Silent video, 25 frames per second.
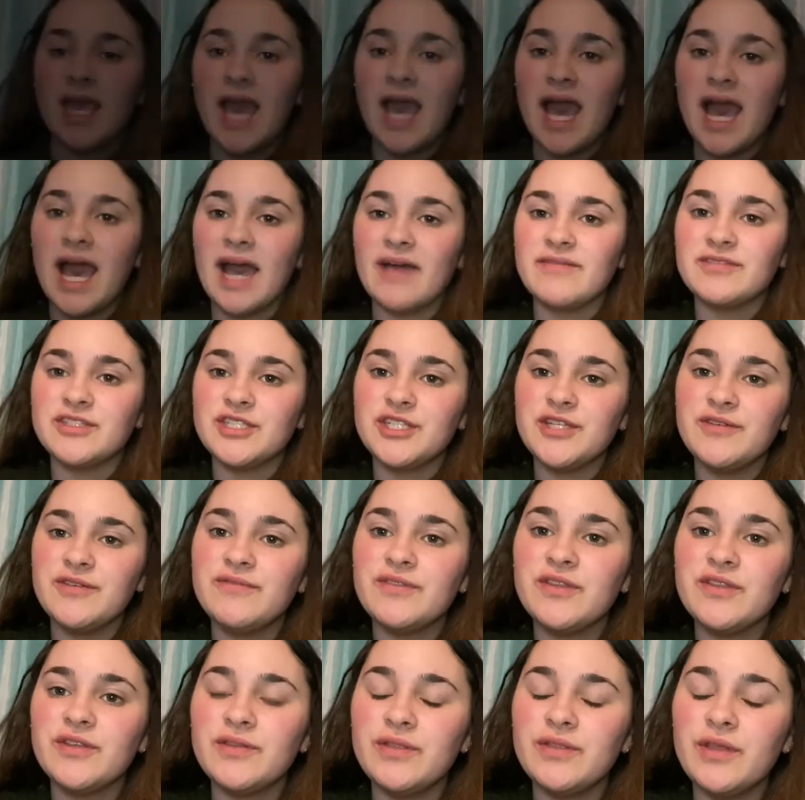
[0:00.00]
After you've
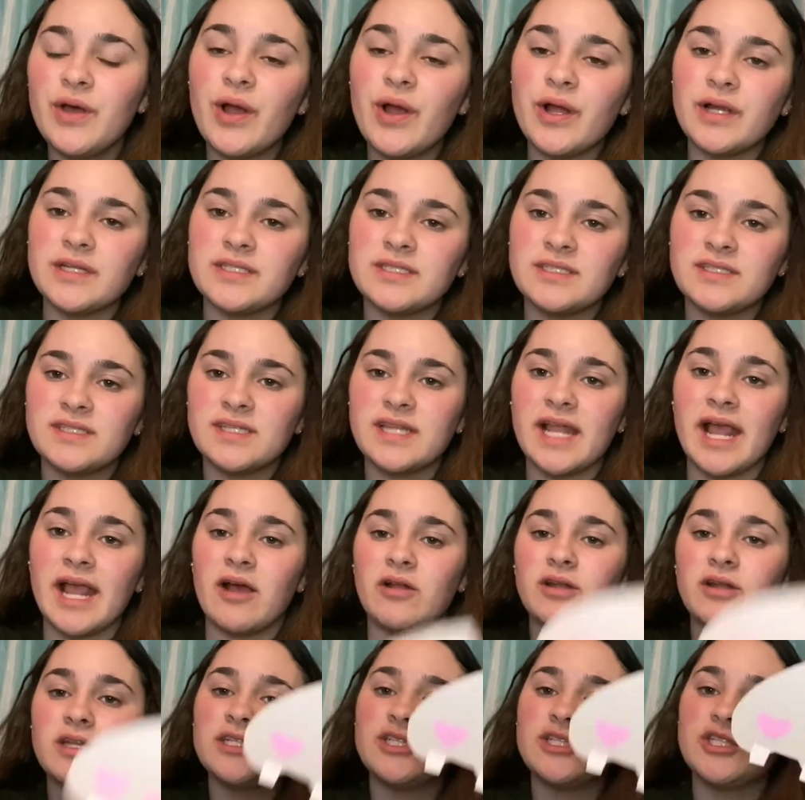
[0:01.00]
glued the hearts
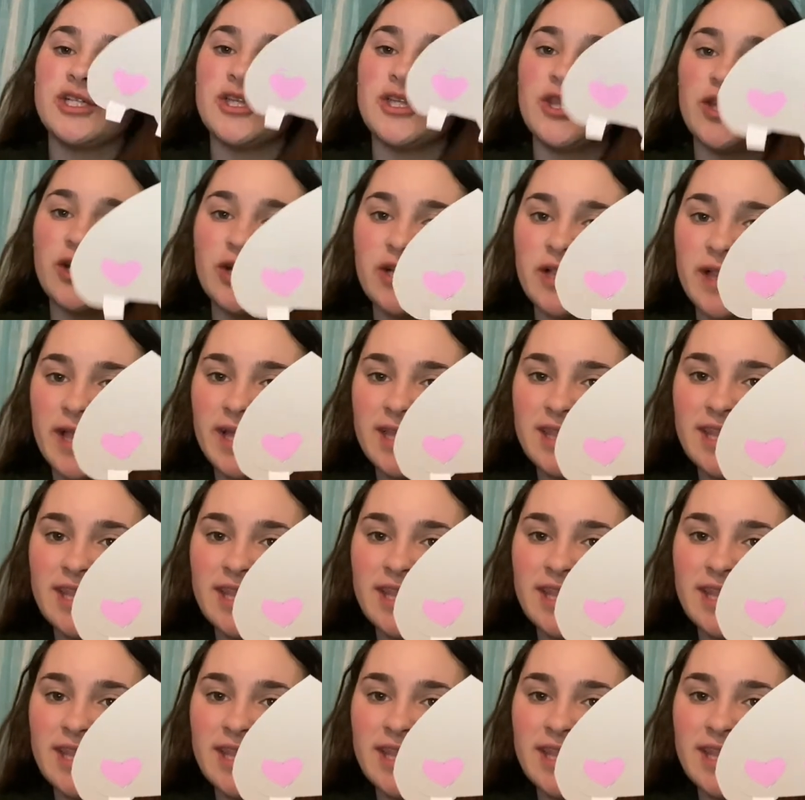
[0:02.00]
down, it should look like